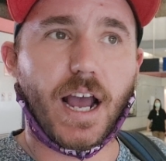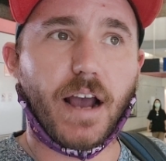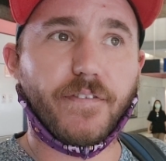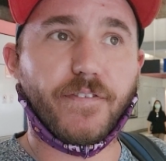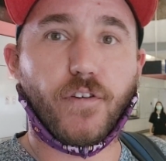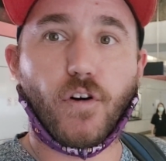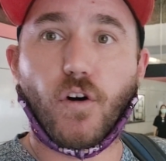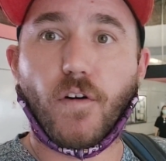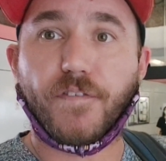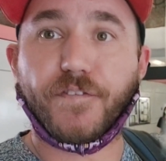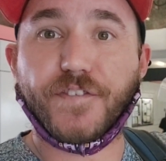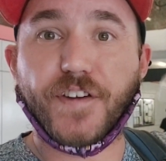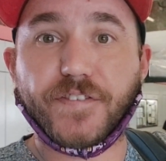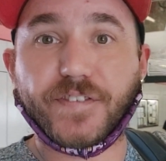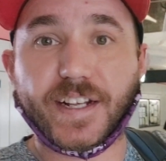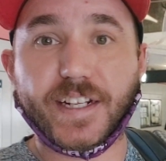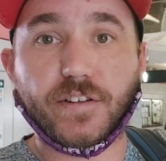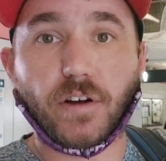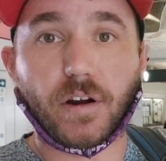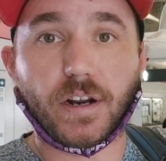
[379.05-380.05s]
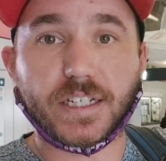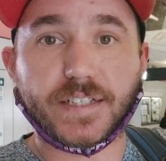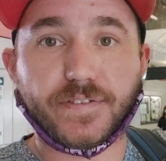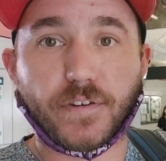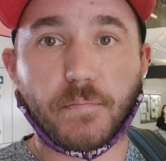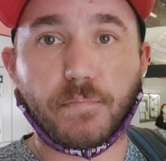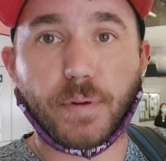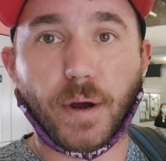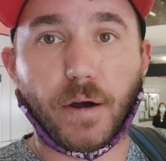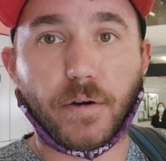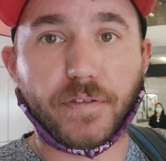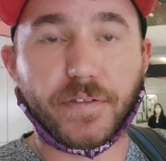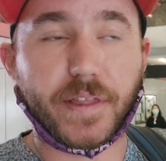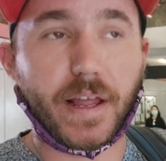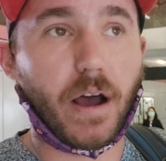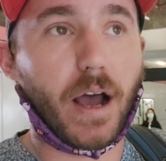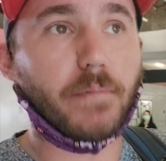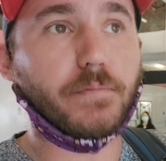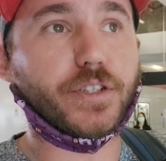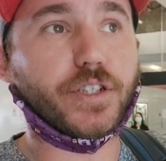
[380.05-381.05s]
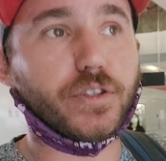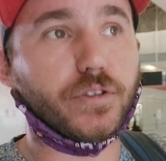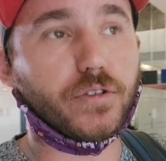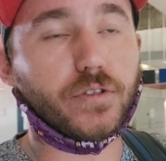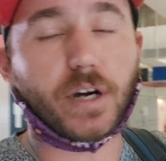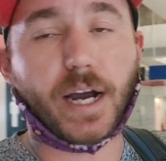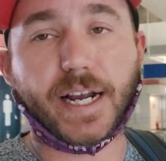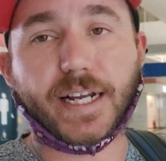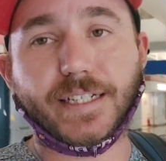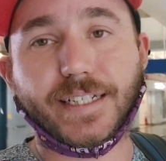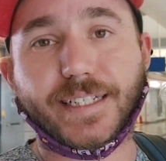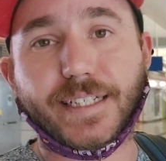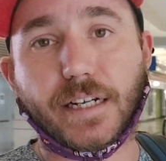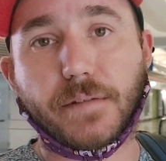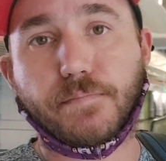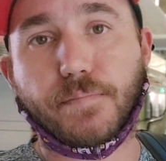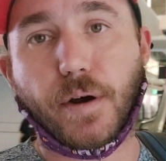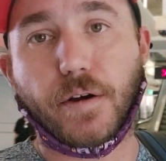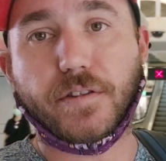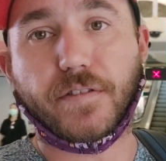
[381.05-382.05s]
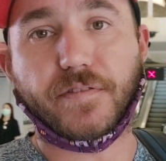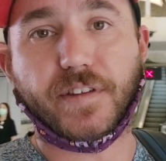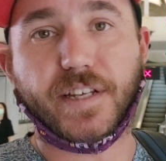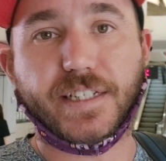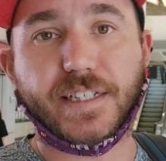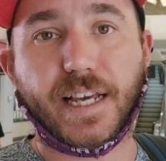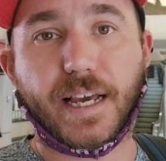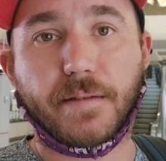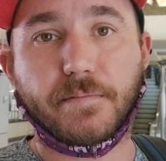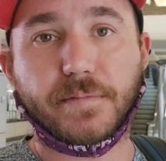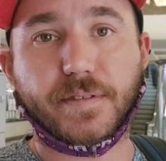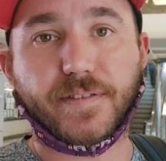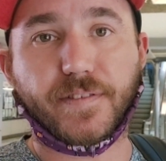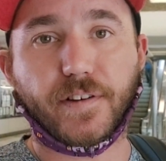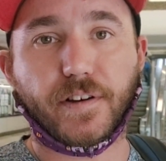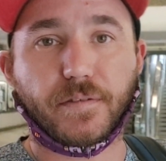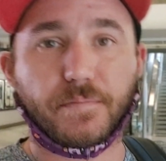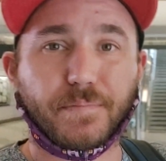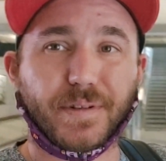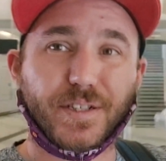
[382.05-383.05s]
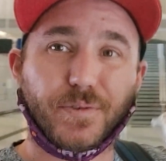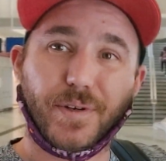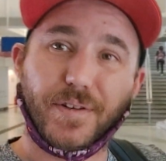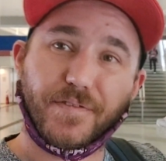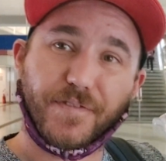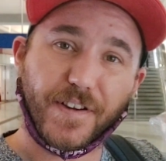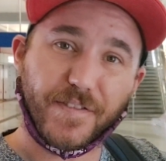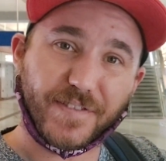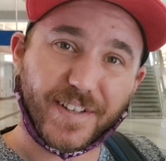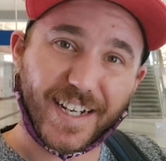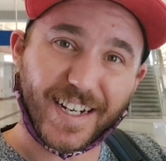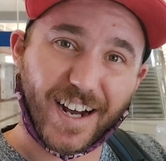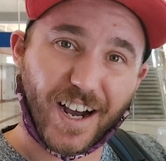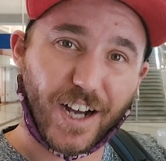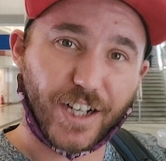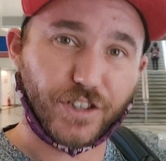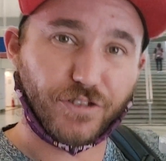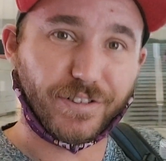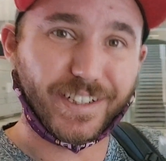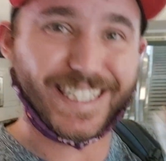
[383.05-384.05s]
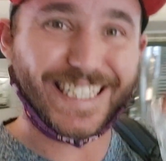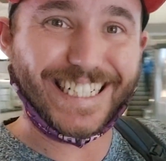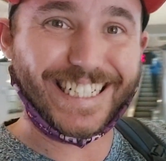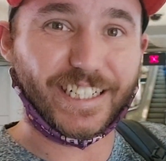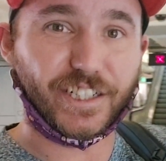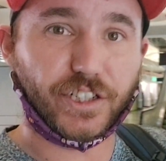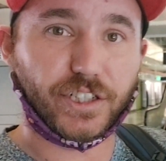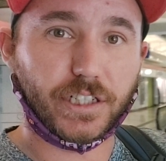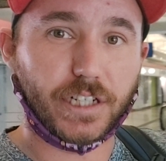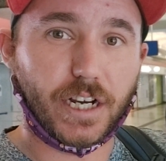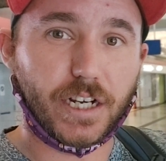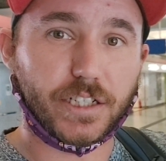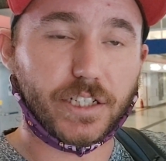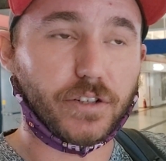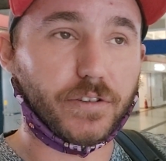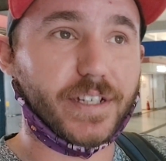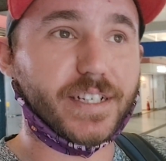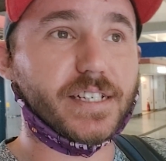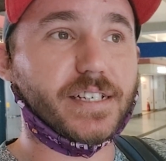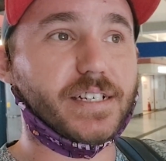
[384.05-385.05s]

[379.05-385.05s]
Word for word: for fifty dollars for both. Now, I'm sure I can sell both of these games for between fifty and a hundred each, so this